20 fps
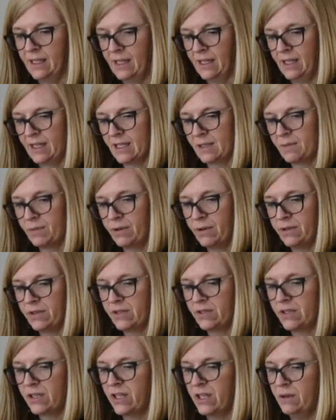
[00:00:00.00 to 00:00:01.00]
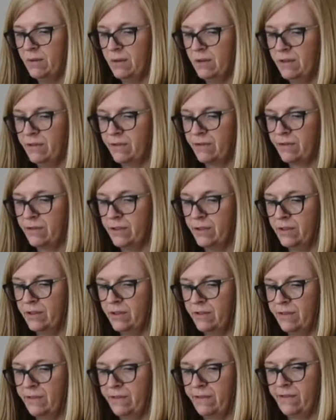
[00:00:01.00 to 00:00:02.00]
let's put a skewer through
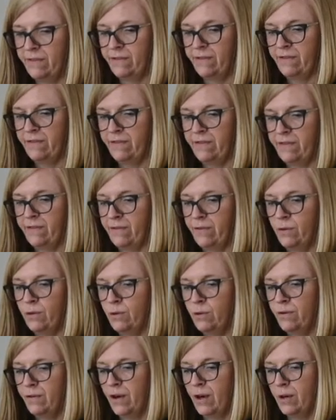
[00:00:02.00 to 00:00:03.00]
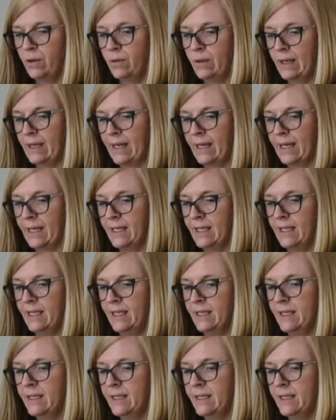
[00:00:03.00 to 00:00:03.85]
the 4th hole again,